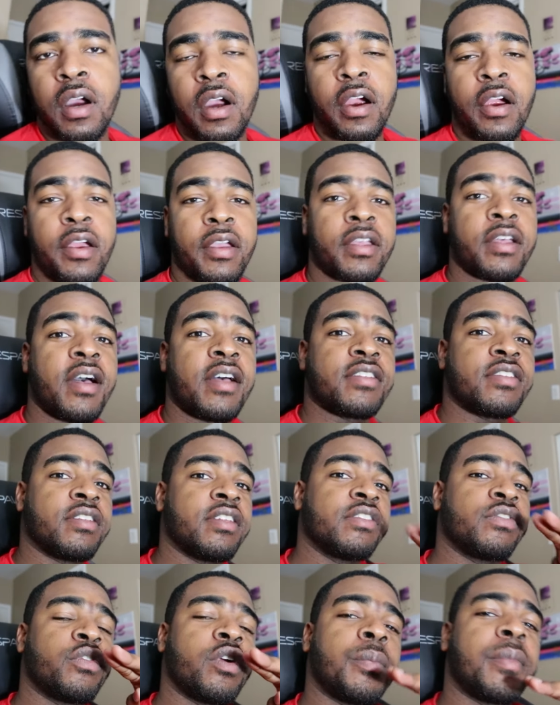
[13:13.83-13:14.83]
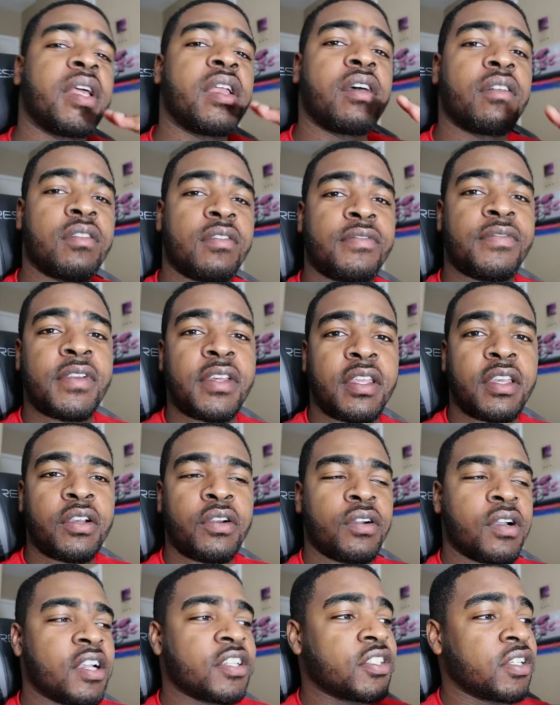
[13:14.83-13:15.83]
Alright guys, so this is end of the
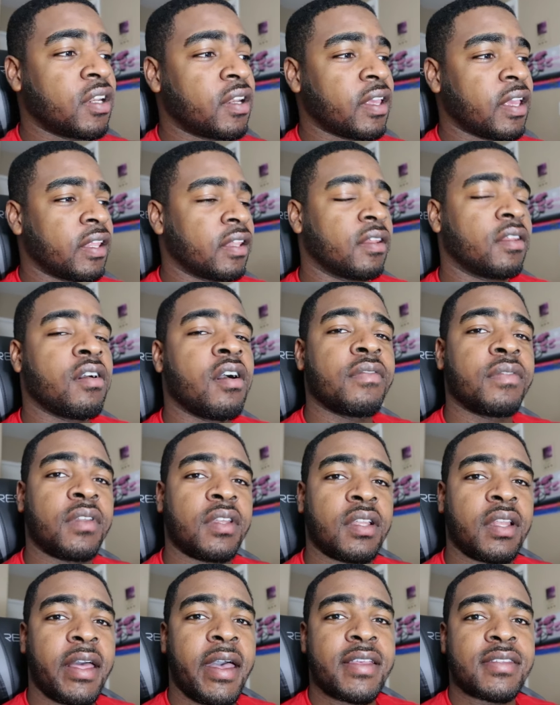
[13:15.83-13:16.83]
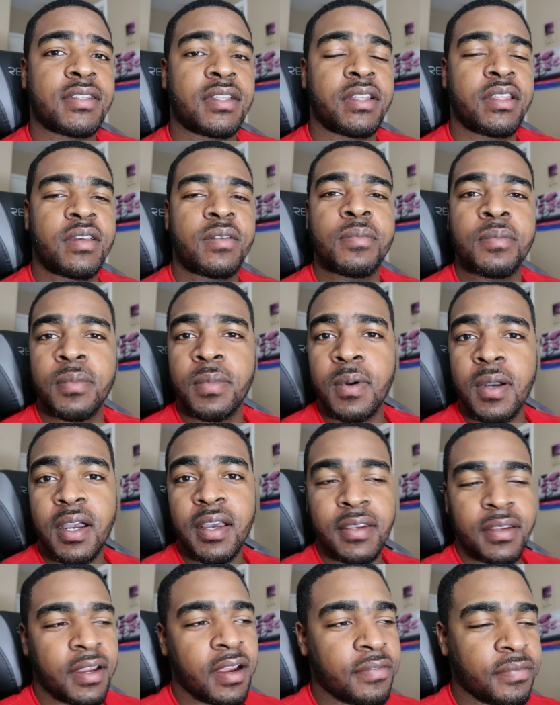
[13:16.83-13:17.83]
video. I shouldn't have ended off in the last clip,
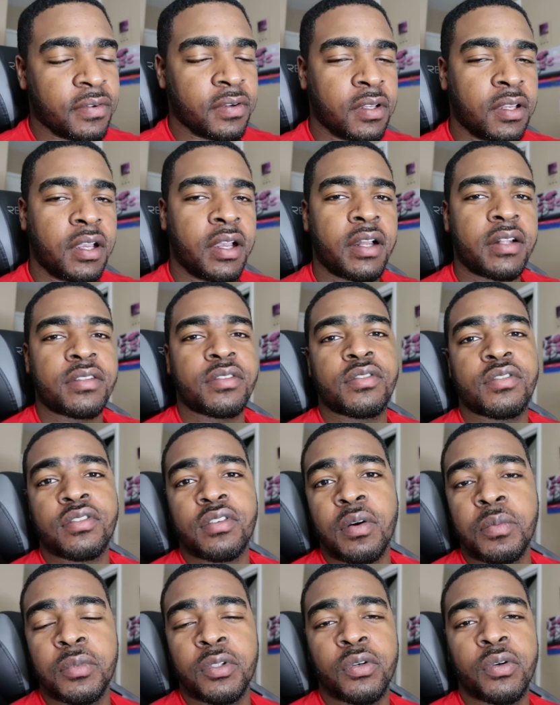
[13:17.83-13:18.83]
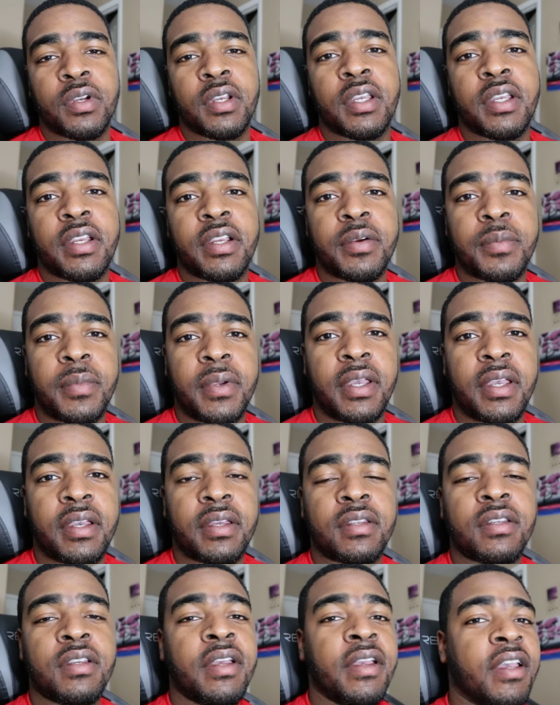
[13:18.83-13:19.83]
but I forgot, so I'm doing here,
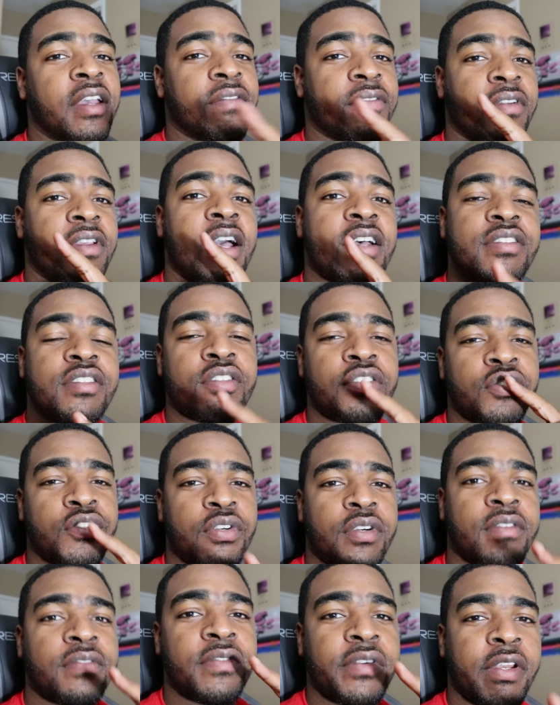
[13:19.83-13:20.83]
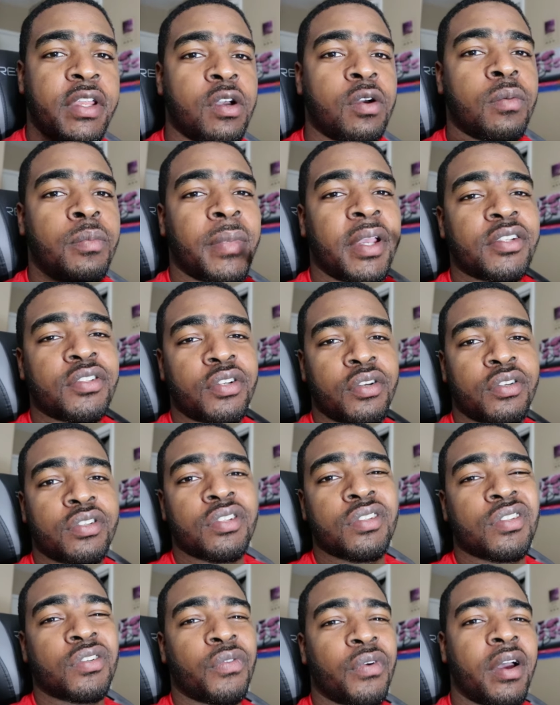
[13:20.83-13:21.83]
man. If you guys enjoyed the video, make sure you
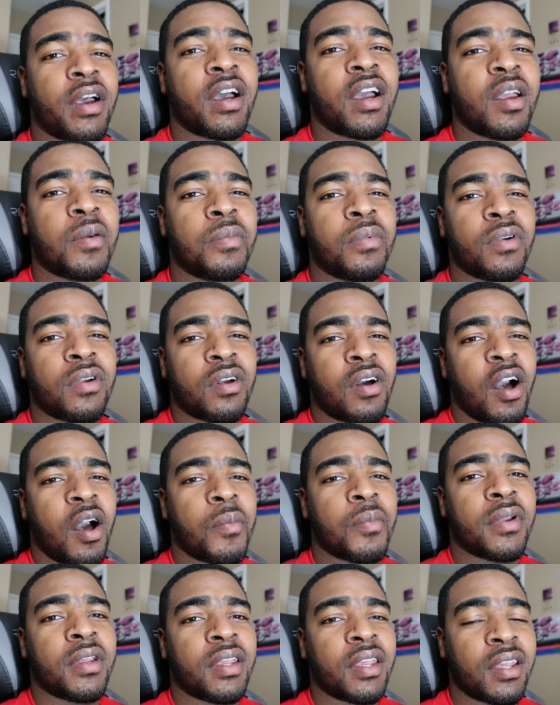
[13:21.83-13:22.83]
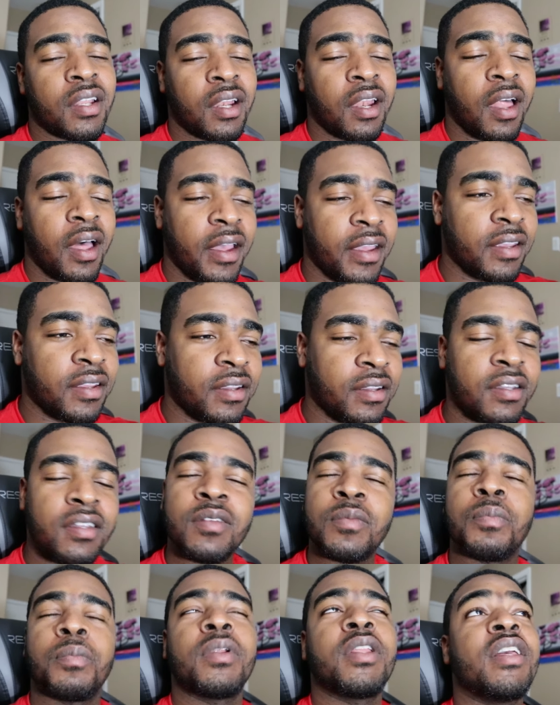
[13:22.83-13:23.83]
subscribe, comment, and like.
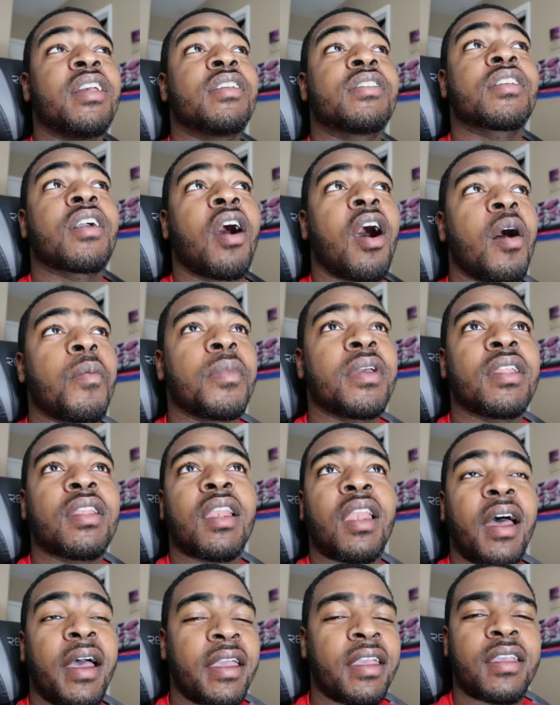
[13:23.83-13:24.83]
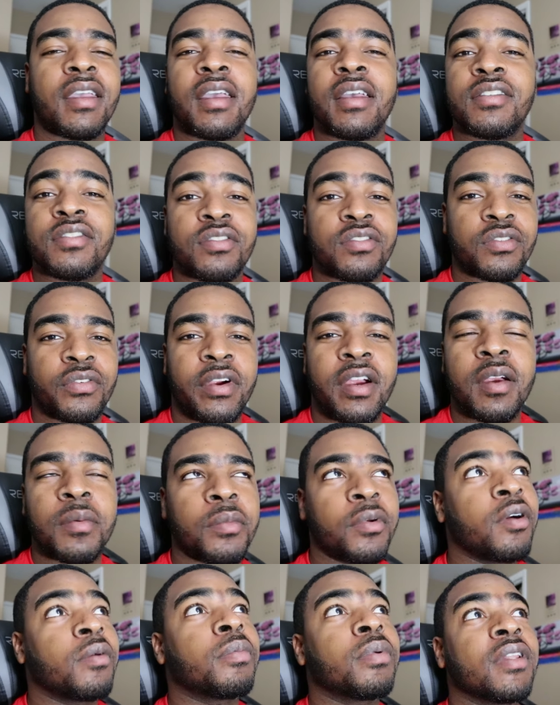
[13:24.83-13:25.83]
Please comment, like, and subscribe,
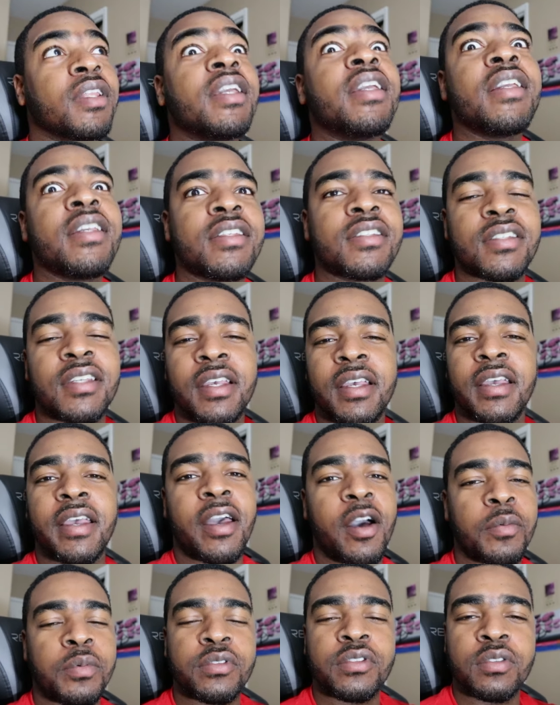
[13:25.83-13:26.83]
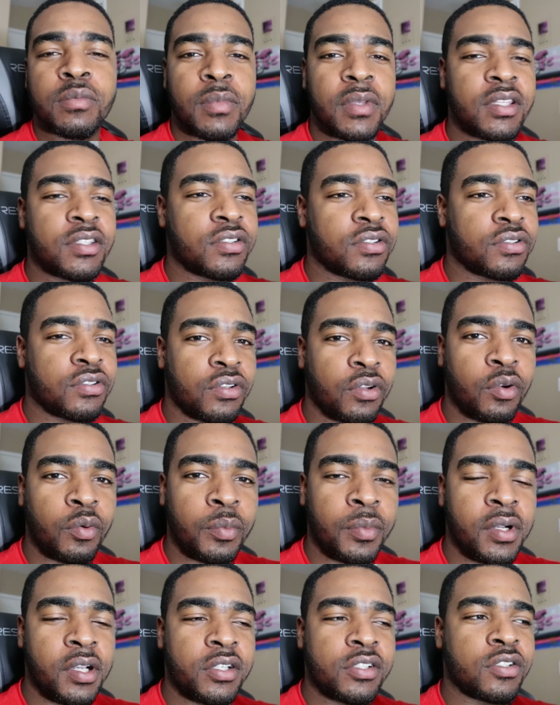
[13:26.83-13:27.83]
bro. Please, it helps me so
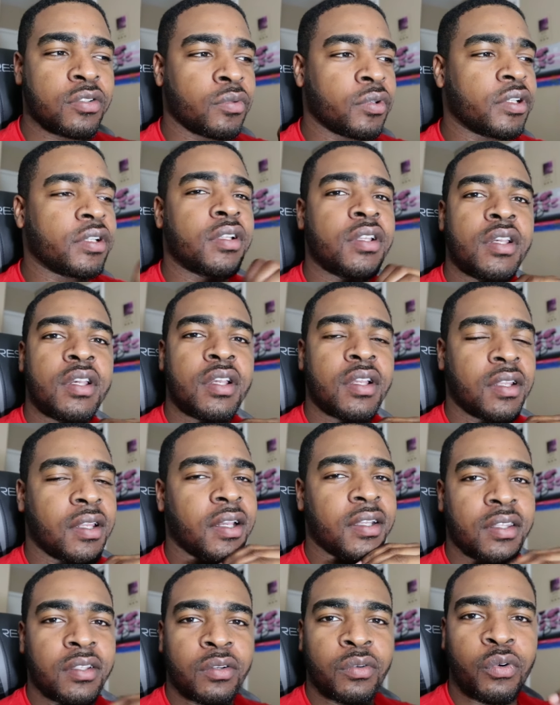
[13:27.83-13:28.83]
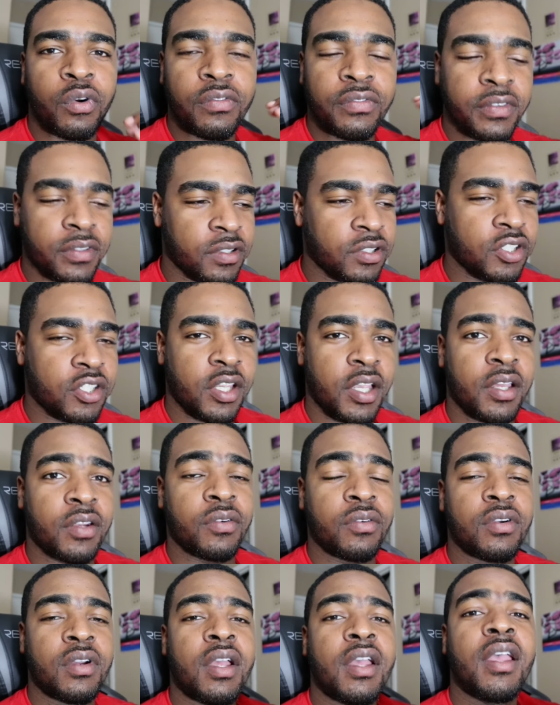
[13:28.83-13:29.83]
much with like the growth of this
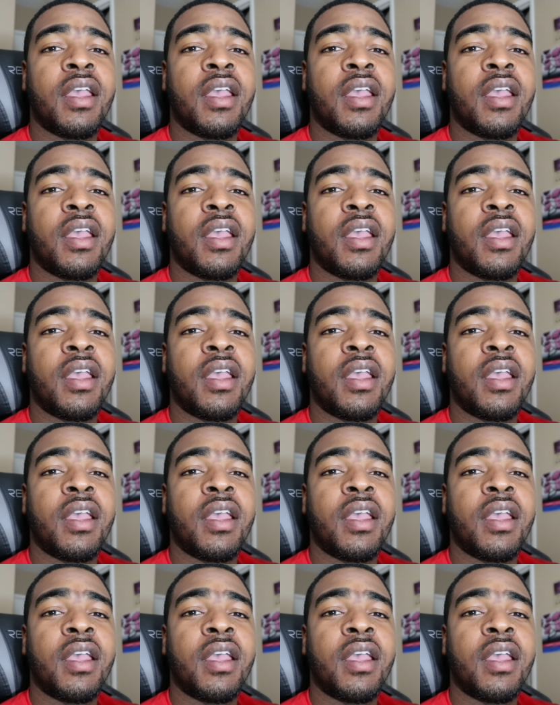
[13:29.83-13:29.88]
channel.